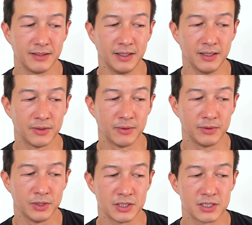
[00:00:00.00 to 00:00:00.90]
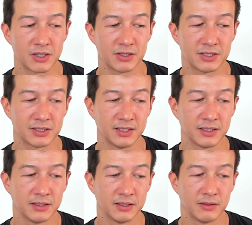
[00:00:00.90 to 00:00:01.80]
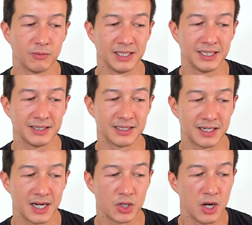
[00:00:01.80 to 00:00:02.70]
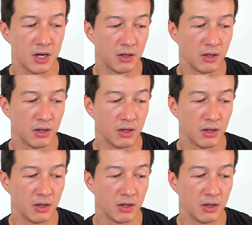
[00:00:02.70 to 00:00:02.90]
you can start to think when you hit this age,